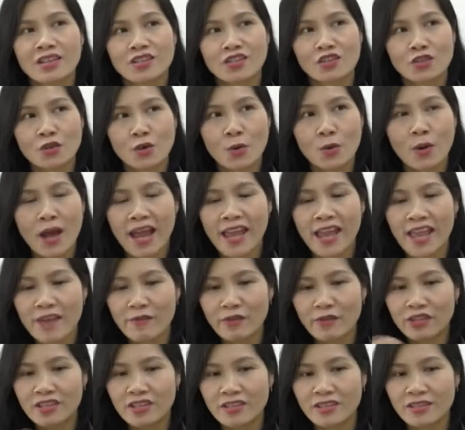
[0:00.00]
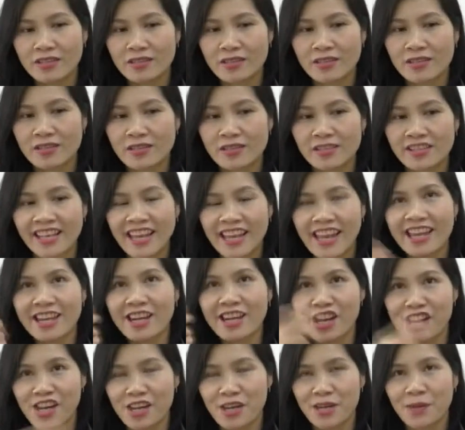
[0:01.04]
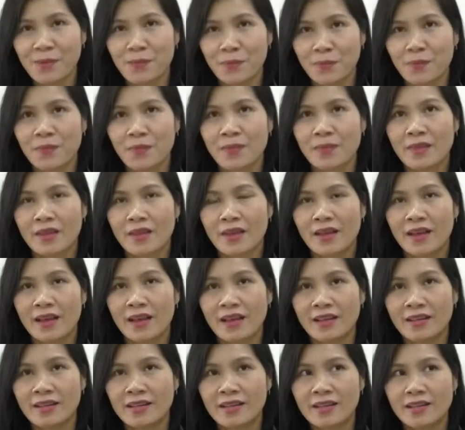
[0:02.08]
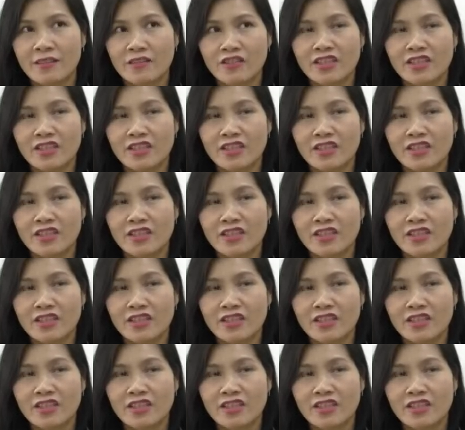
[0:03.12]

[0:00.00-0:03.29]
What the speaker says: so I have a dust scanning and